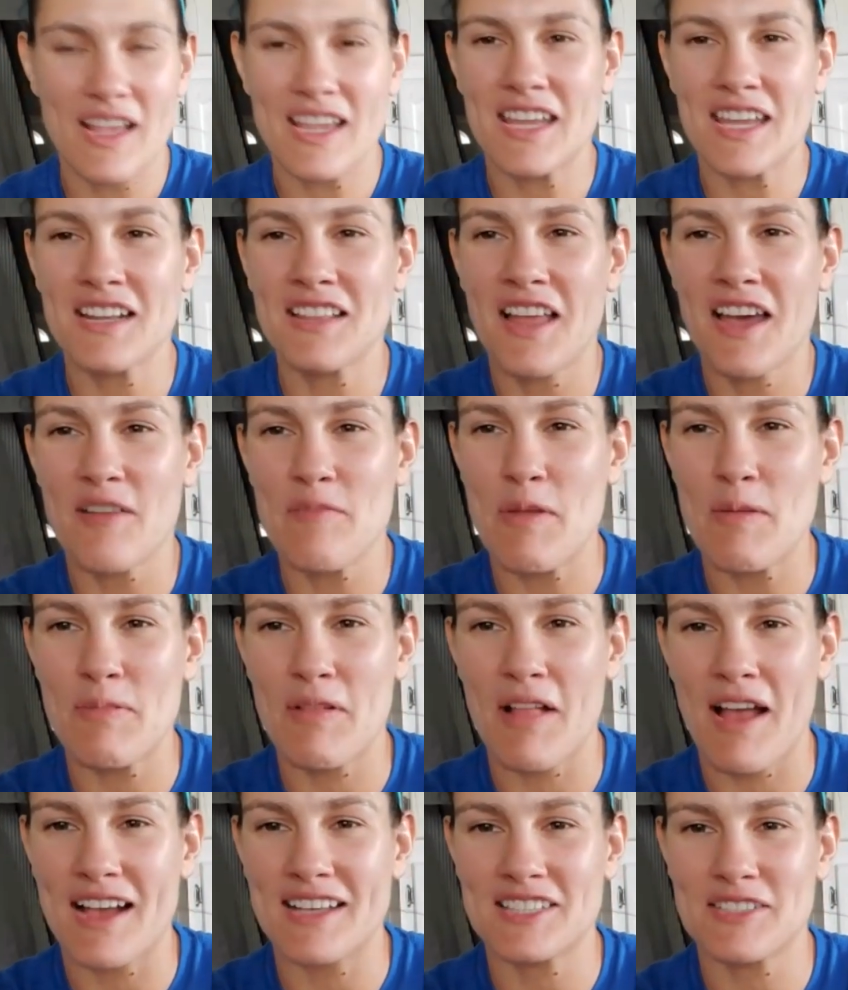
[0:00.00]
Well, I get a lot of
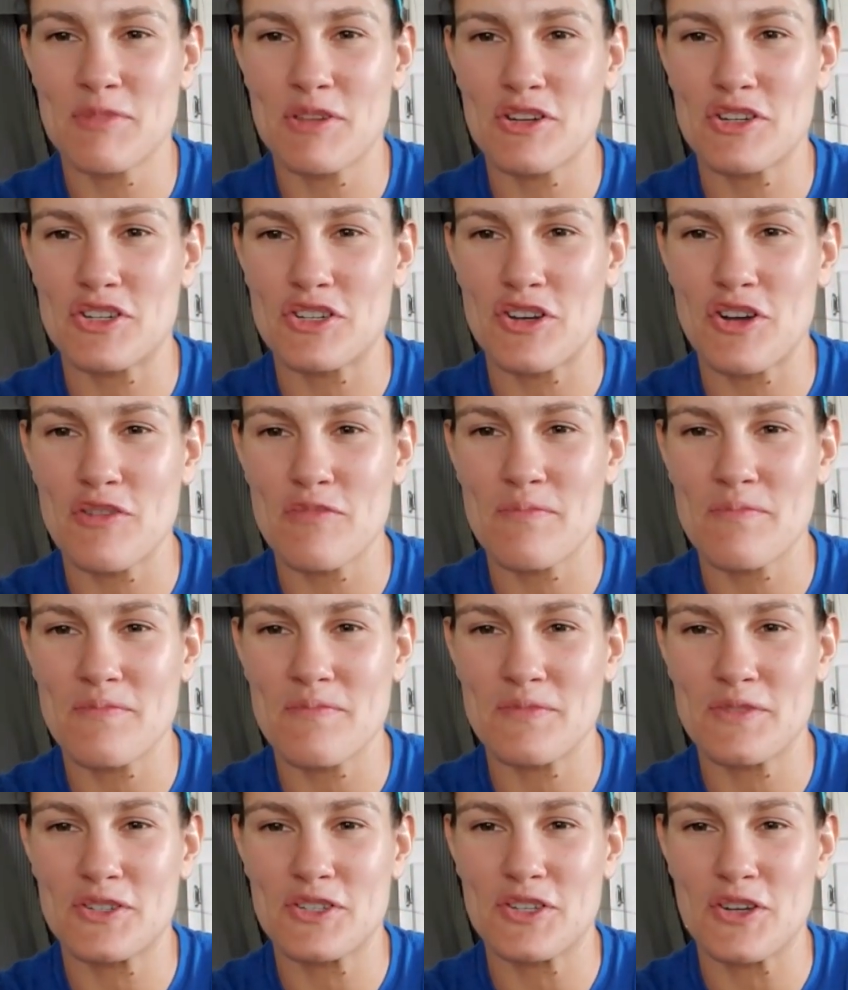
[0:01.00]
people asking me to show
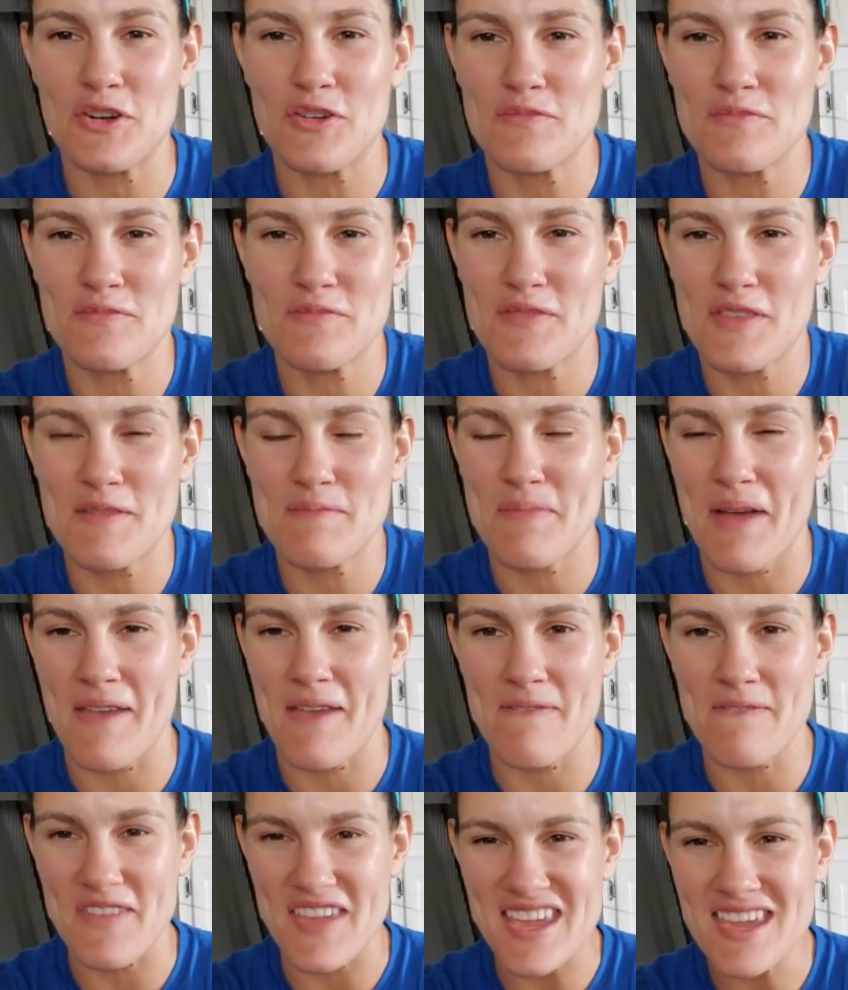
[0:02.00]
them
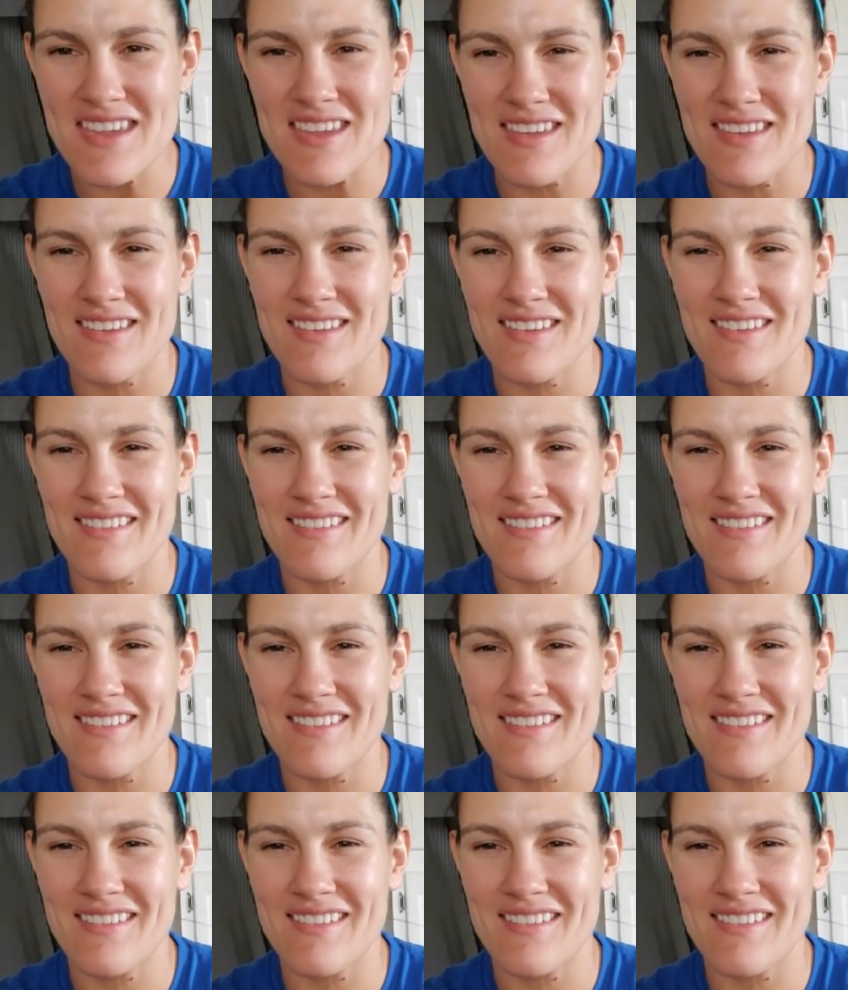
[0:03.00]
my feet.